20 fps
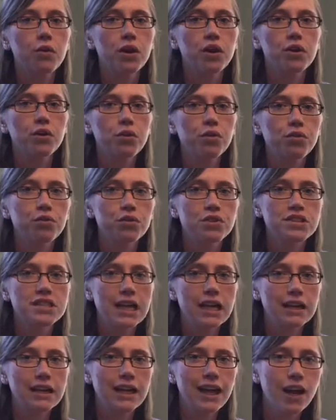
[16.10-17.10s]
want to go through
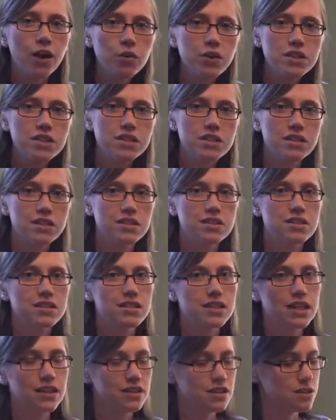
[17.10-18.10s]
exactly how easy it is to
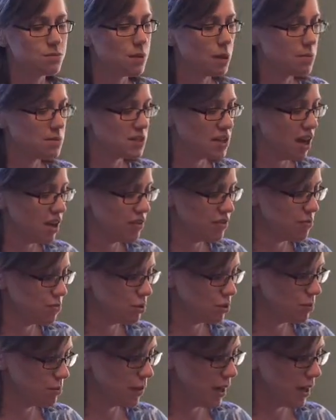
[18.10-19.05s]
take these babies off and put them